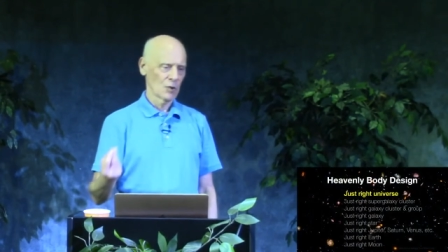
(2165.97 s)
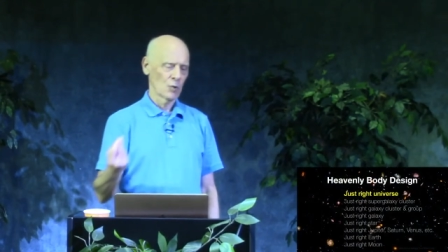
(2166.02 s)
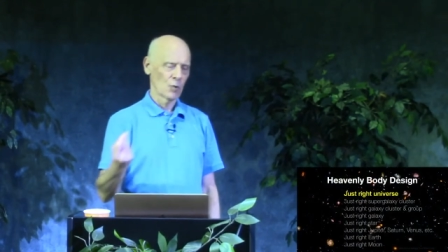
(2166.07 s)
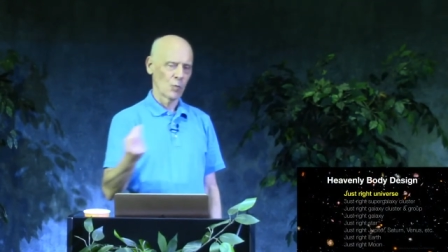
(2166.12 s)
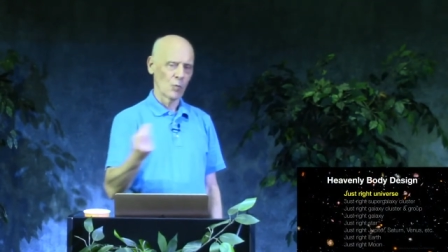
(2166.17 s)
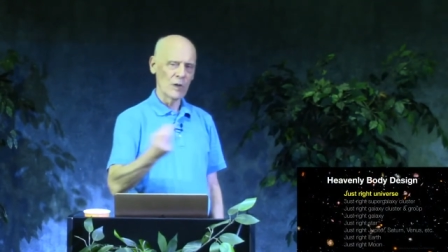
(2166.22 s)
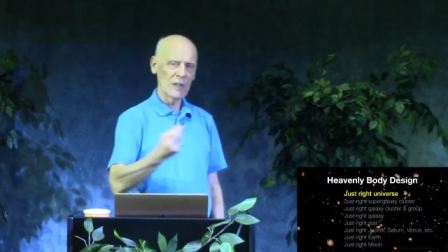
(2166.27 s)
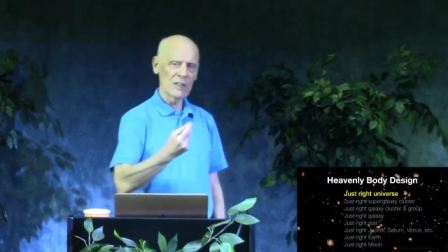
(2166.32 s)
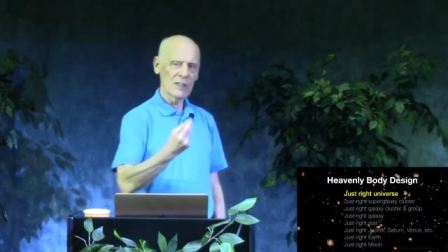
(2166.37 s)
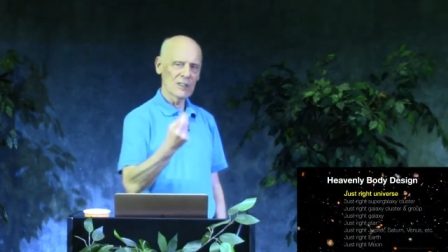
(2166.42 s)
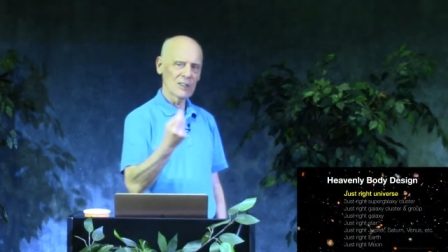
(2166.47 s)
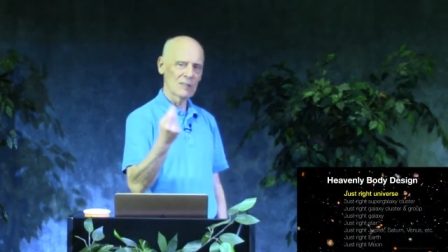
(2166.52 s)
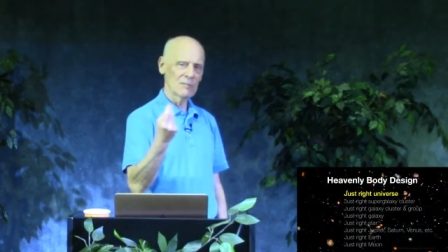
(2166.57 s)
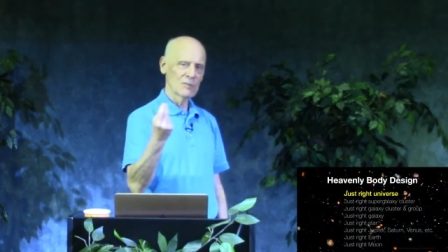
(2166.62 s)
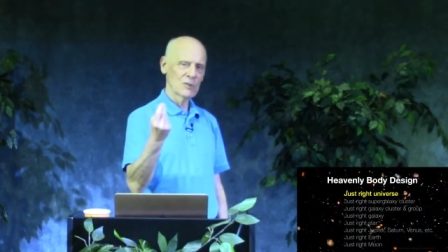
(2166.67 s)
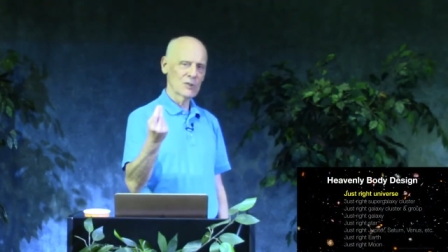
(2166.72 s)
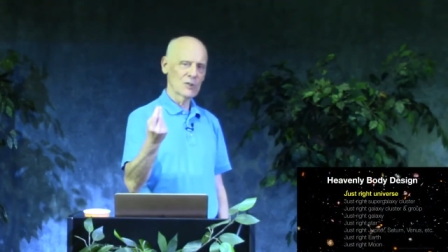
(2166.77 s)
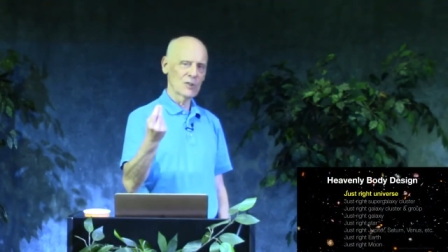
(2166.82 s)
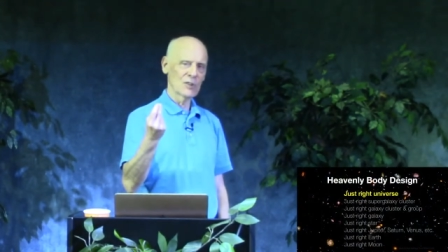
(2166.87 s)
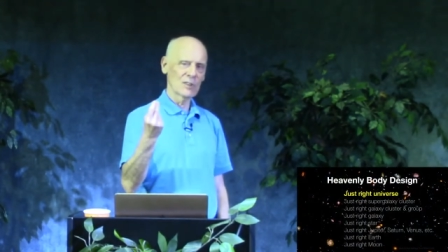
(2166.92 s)
we can
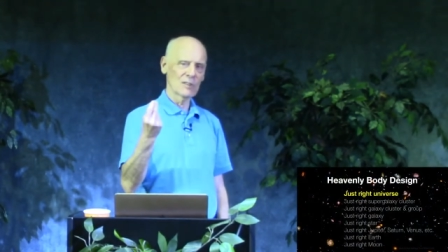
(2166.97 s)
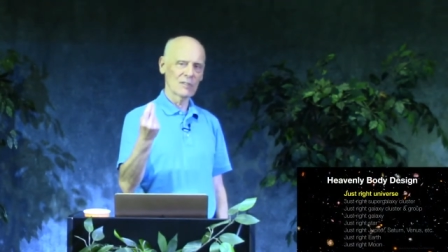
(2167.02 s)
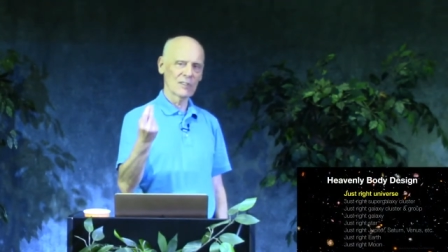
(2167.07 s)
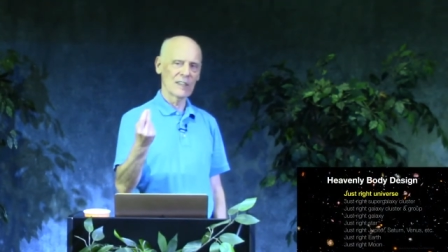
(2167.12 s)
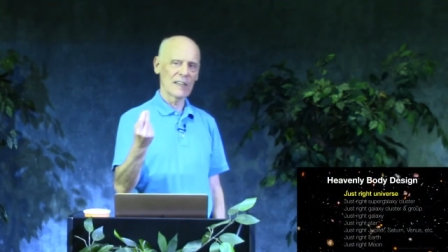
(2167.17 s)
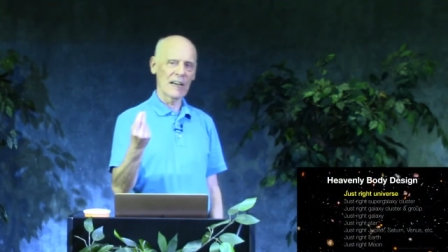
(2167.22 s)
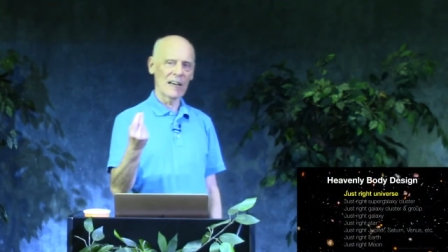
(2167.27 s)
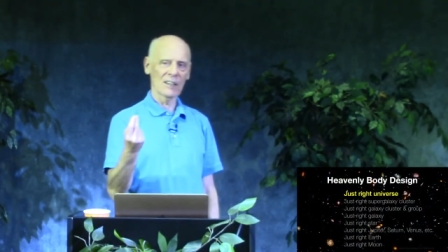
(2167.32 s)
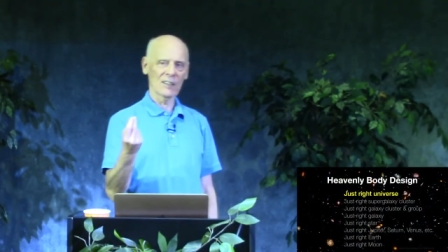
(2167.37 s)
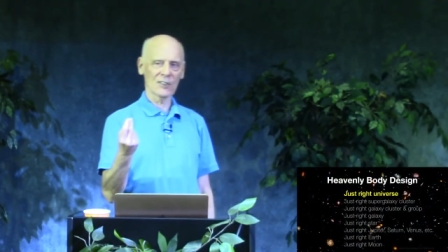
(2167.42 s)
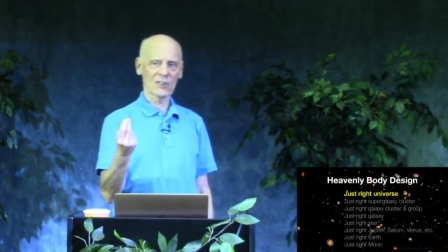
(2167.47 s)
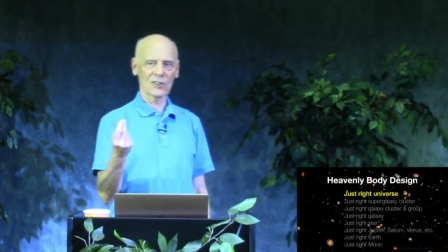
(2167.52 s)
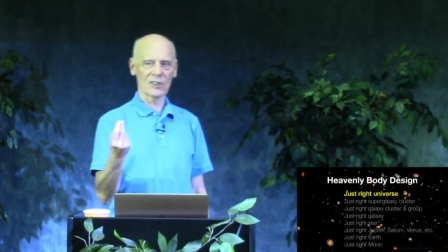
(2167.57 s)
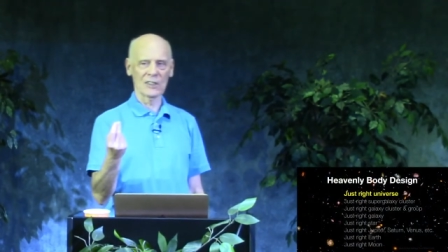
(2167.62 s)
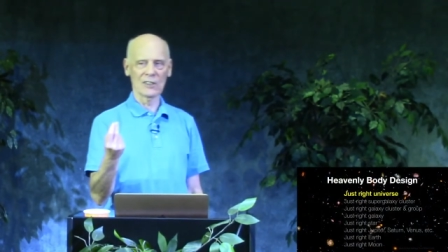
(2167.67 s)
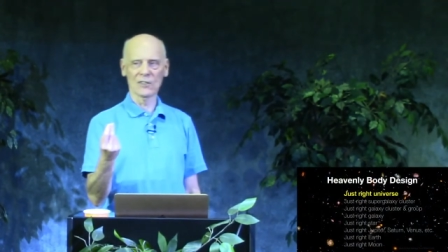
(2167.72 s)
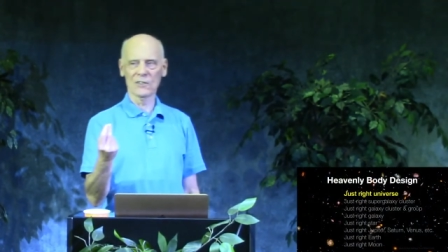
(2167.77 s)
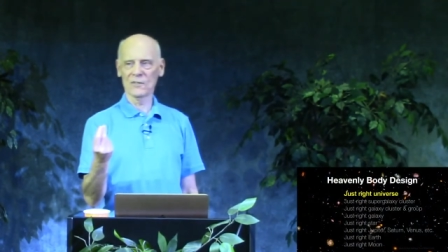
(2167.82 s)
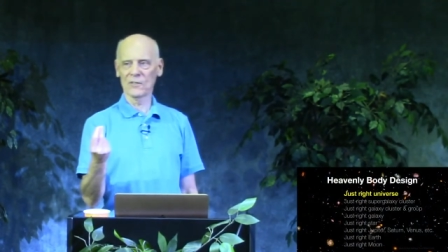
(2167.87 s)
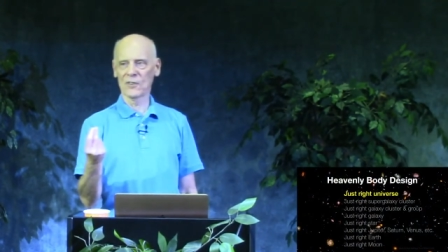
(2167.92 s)
observe
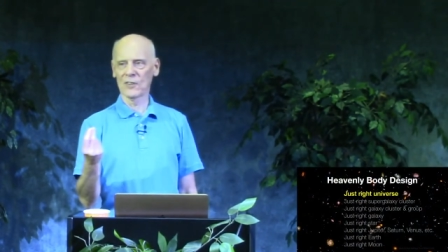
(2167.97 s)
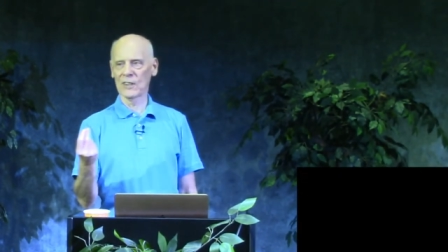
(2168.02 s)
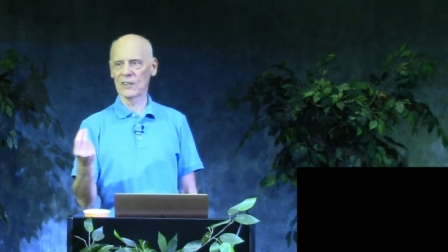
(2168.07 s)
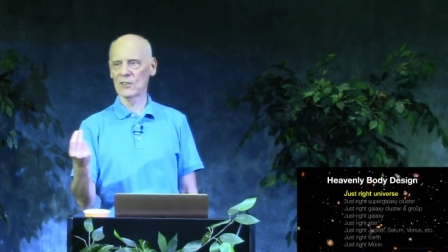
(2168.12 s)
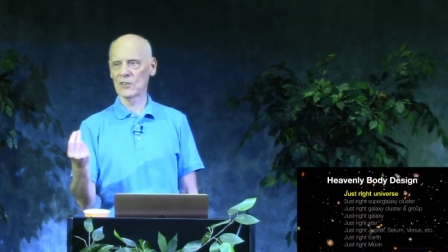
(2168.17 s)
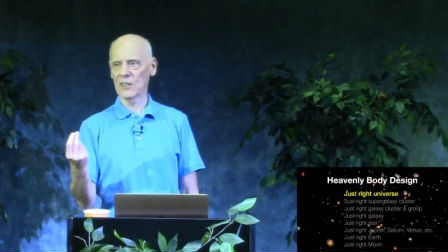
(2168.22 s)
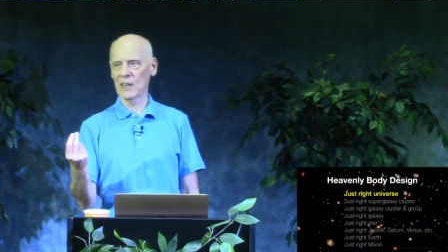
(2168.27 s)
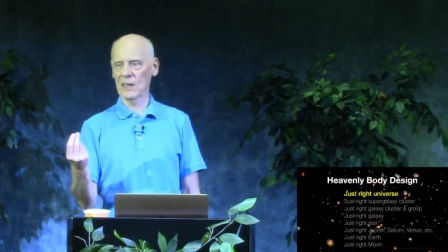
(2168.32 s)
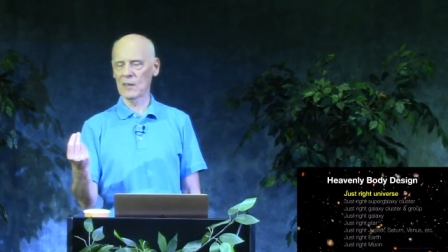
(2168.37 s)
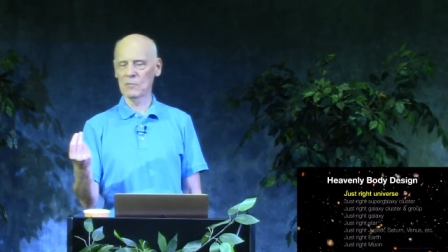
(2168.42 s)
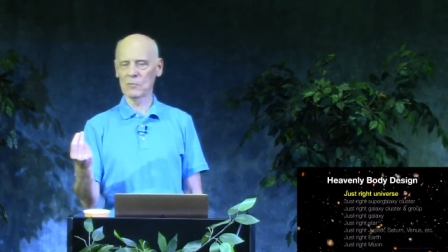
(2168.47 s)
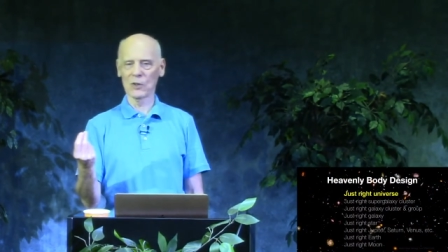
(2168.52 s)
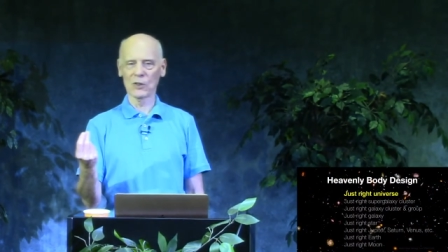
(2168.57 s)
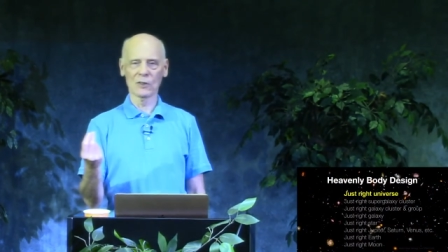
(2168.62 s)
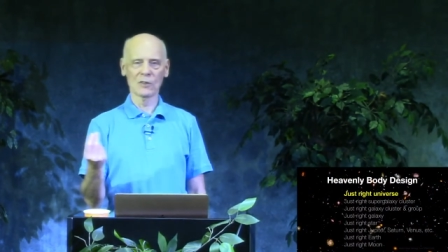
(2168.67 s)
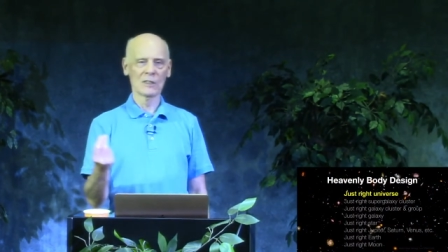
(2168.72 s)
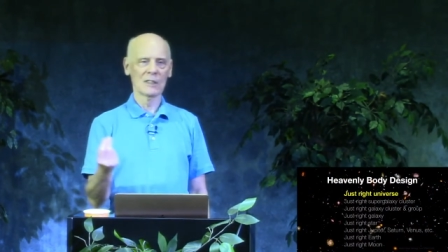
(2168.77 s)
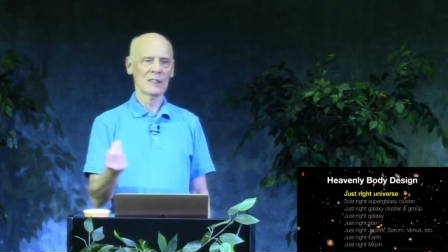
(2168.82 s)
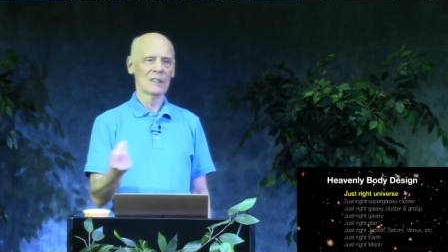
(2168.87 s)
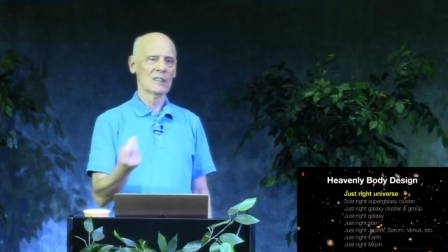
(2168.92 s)
galaxies, for
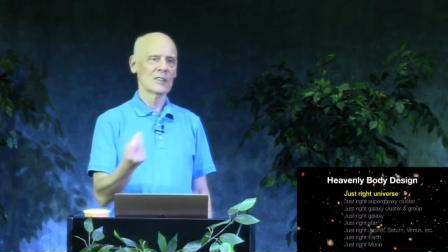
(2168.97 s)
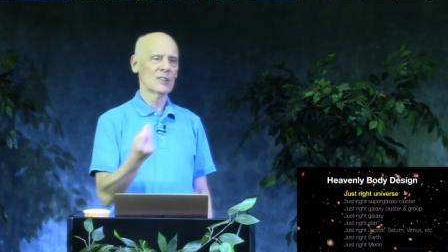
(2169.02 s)
example,